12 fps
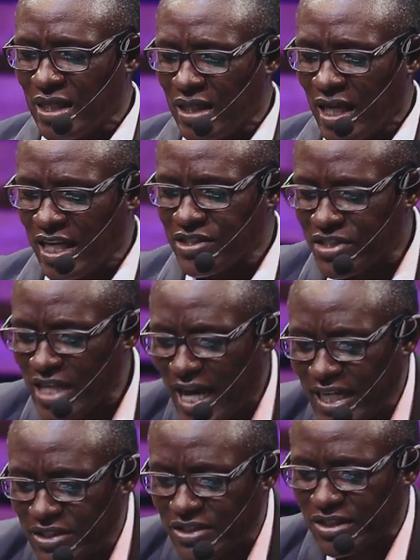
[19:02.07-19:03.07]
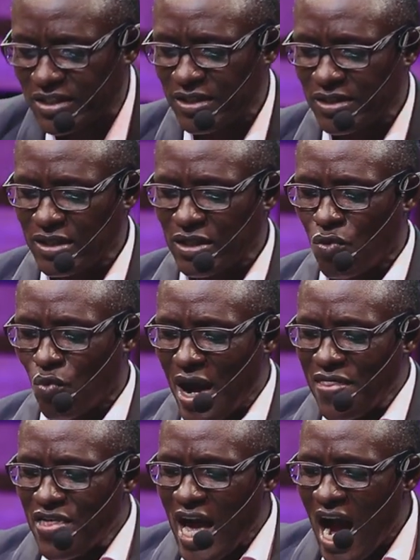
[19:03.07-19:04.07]
He says,
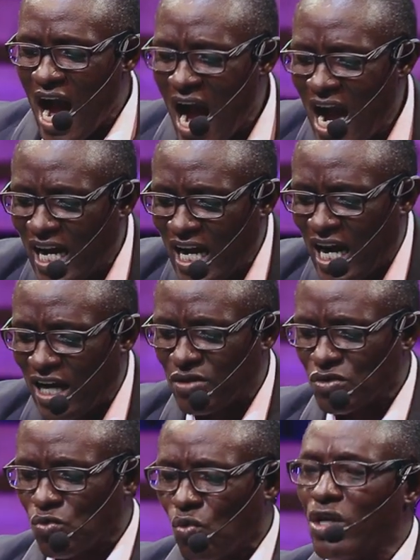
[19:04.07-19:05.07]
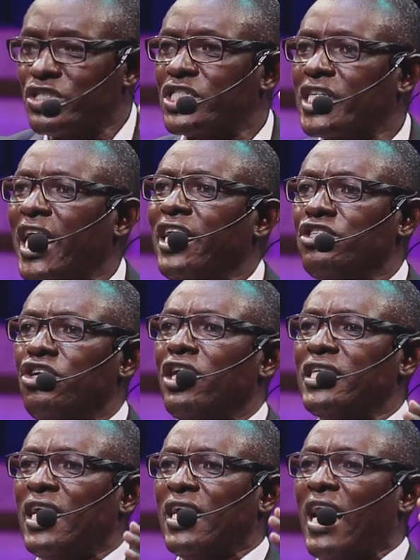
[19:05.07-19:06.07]
when their anger was
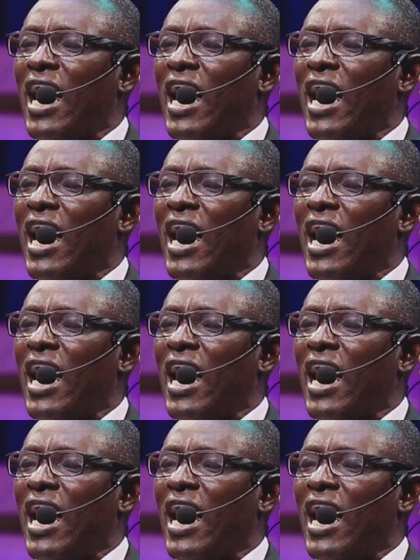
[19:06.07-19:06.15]
kindled